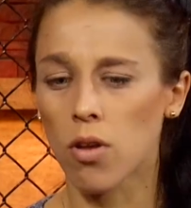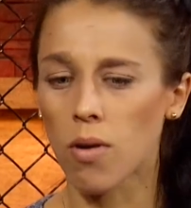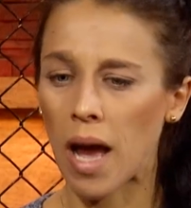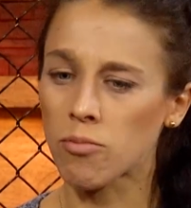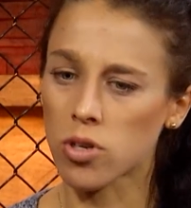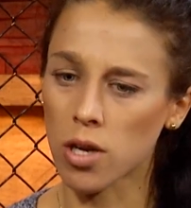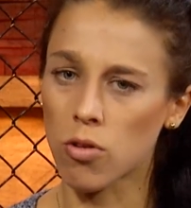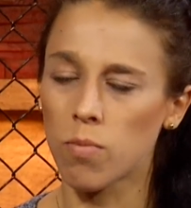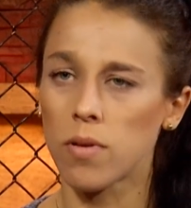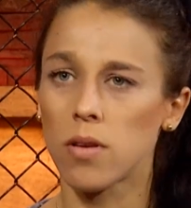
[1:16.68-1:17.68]
know, I'm trying
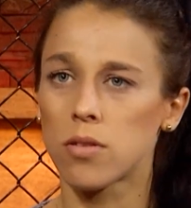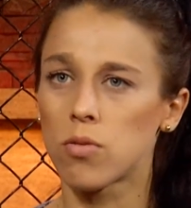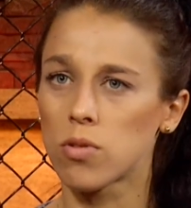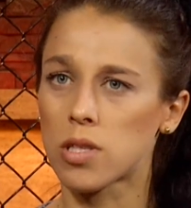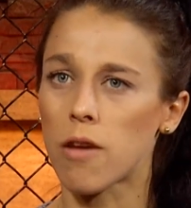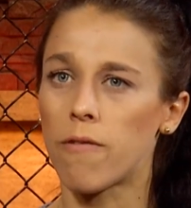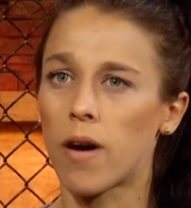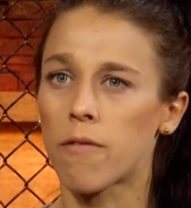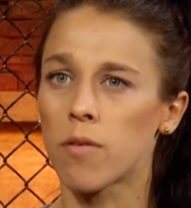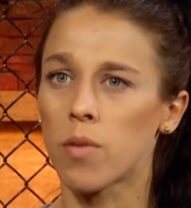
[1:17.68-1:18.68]
to stay
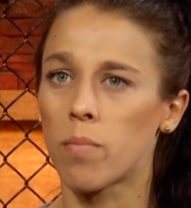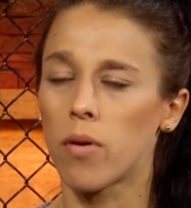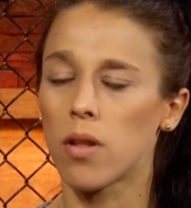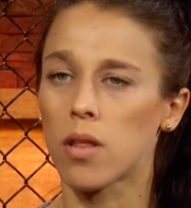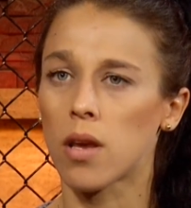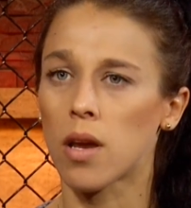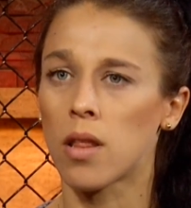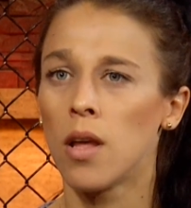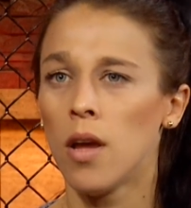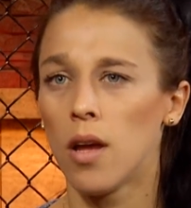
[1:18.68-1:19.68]
far from the politics, and